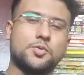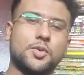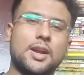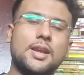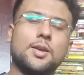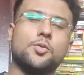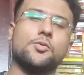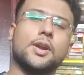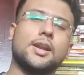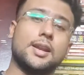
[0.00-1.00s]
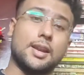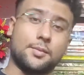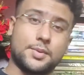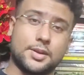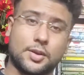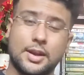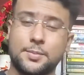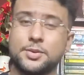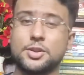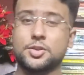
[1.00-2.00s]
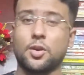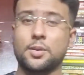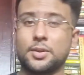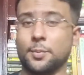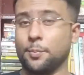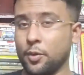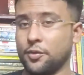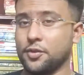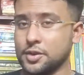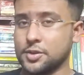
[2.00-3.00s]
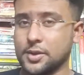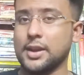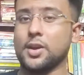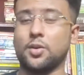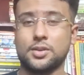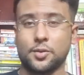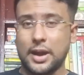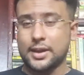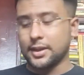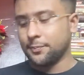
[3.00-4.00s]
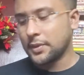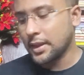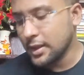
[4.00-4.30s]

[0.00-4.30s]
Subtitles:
really loved it. Okay, let me just talk about the book first, okay, not the writing.